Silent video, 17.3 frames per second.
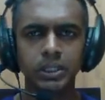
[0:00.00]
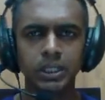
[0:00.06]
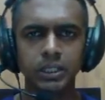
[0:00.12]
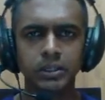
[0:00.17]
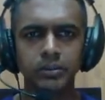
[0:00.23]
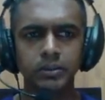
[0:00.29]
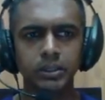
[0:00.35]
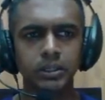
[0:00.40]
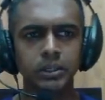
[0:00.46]

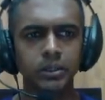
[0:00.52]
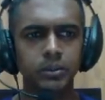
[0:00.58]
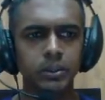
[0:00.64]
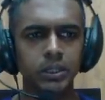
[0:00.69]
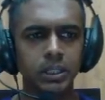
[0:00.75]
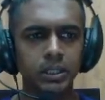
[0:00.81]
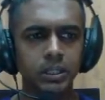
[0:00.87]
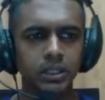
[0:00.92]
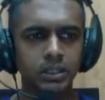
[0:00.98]
Let's visit to
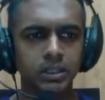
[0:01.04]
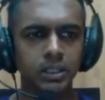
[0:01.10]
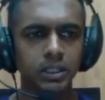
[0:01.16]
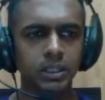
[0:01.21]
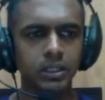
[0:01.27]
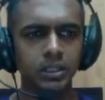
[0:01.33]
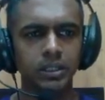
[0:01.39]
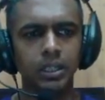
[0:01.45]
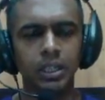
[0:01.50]
the
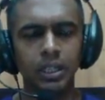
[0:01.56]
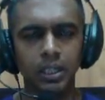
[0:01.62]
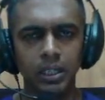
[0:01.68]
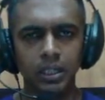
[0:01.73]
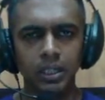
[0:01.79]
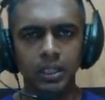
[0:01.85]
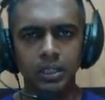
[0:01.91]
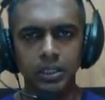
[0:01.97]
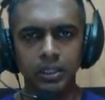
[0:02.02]

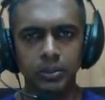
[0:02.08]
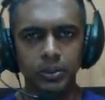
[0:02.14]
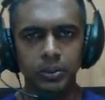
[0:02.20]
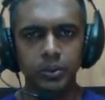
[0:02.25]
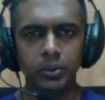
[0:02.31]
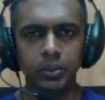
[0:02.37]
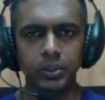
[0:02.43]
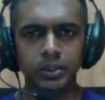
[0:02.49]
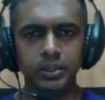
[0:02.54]
CEO
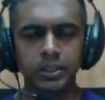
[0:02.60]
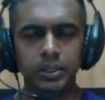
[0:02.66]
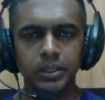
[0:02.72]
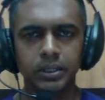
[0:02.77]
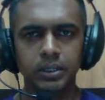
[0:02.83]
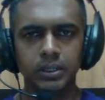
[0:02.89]
tools.